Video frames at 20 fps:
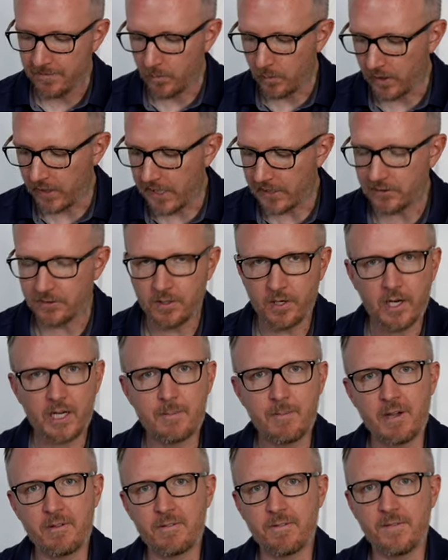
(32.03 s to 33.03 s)
We're not talking
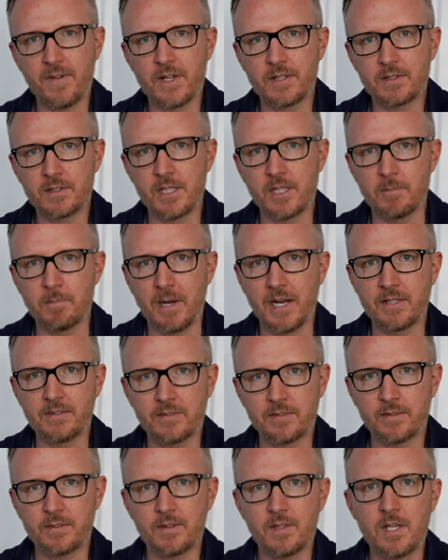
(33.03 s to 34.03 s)
about fixed gear
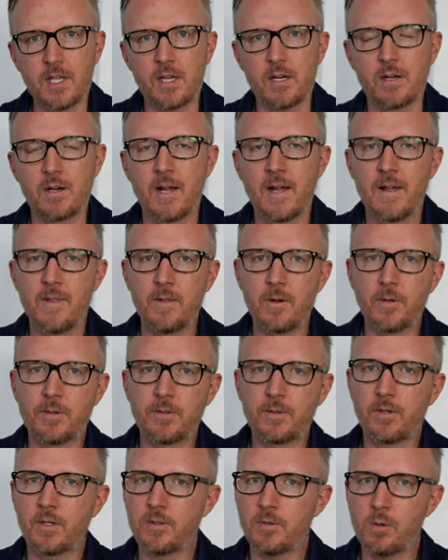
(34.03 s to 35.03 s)
bicycles here. Those
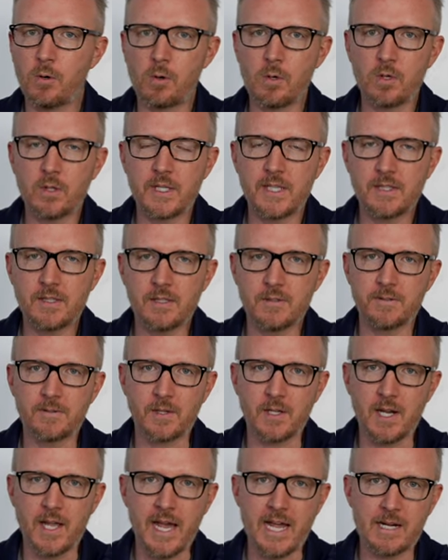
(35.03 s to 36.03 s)
are a totally
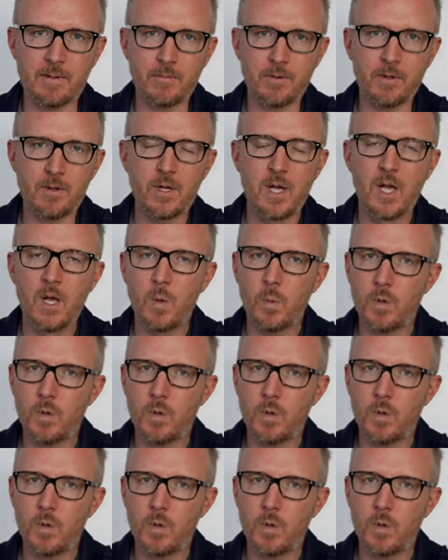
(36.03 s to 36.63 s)
different animal.